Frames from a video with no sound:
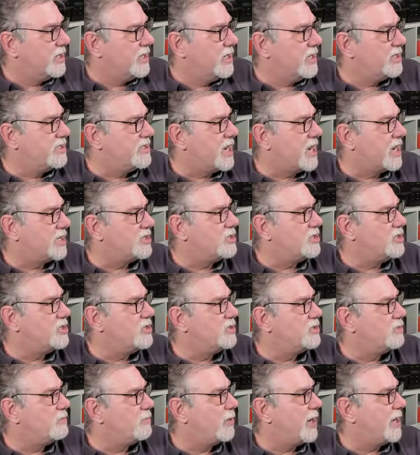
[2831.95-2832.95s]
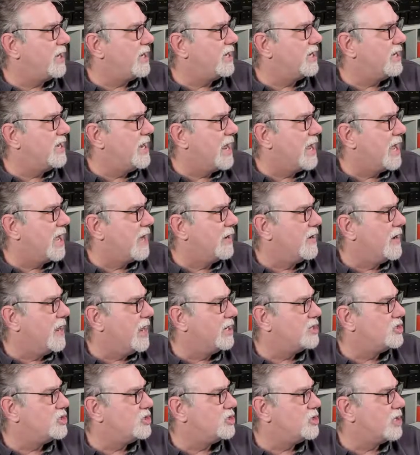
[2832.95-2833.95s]
it's actually breaking down
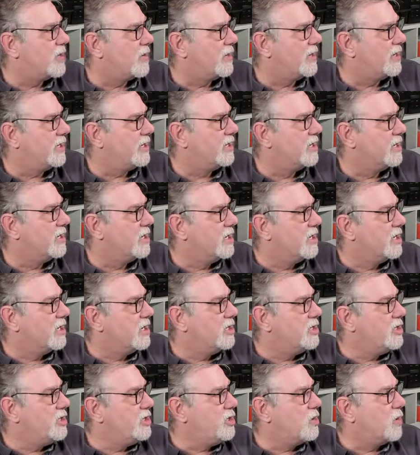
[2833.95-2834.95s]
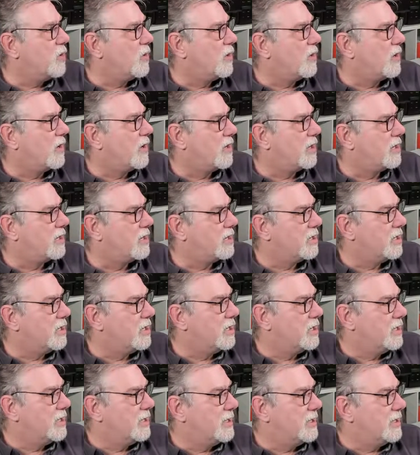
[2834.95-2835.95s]
and showing your...
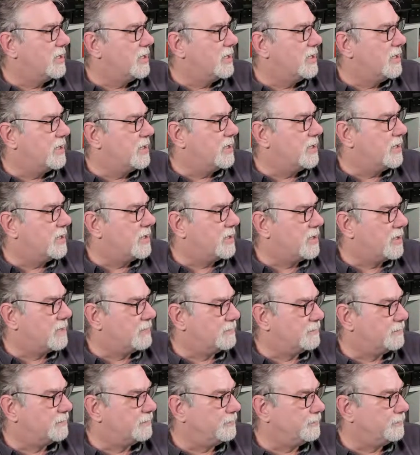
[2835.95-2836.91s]
can